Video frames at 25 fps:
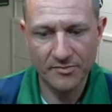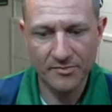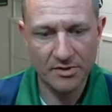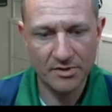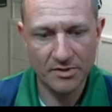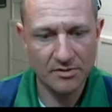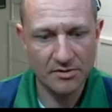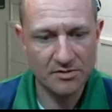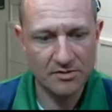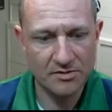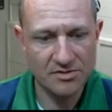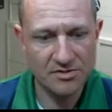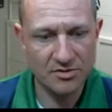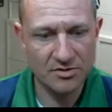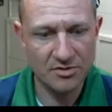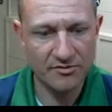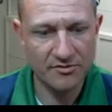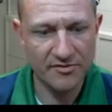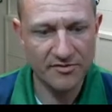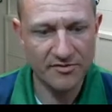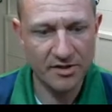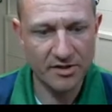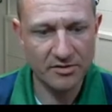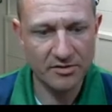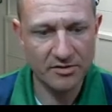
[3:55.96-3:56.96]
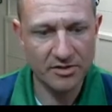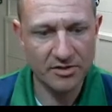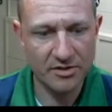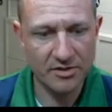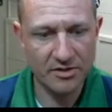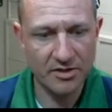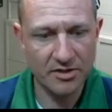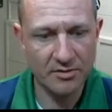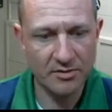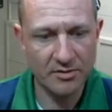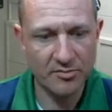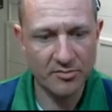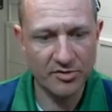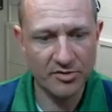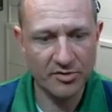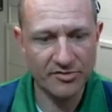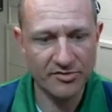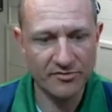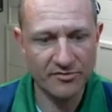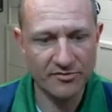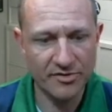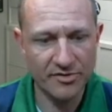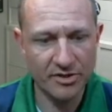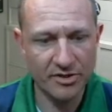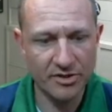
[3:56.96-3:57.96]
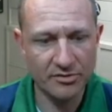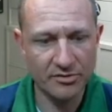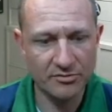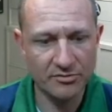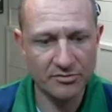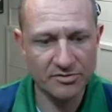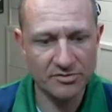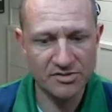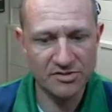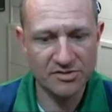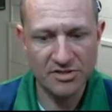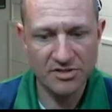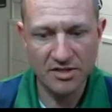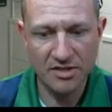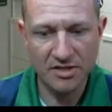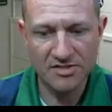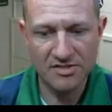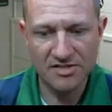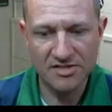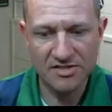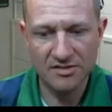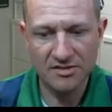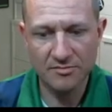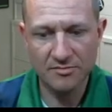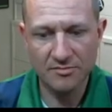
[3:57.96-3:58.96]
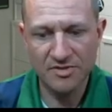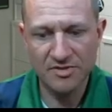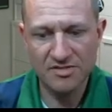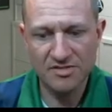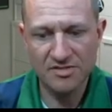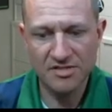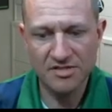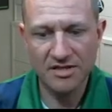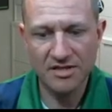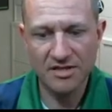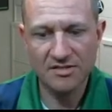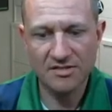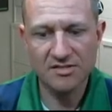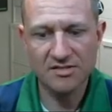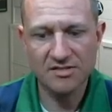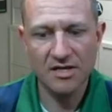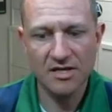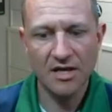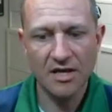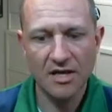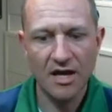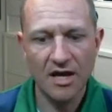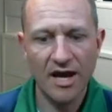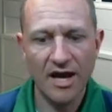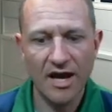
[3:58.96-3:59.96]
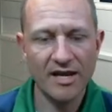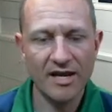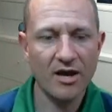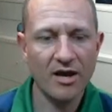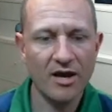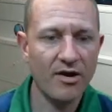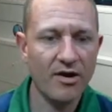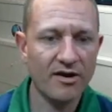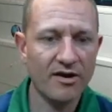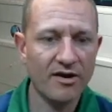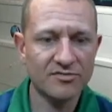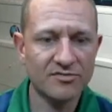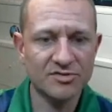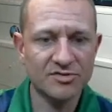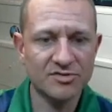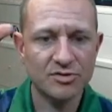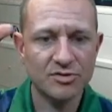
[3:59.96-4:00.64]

So if I click on both of those and set them to 6, I now have 2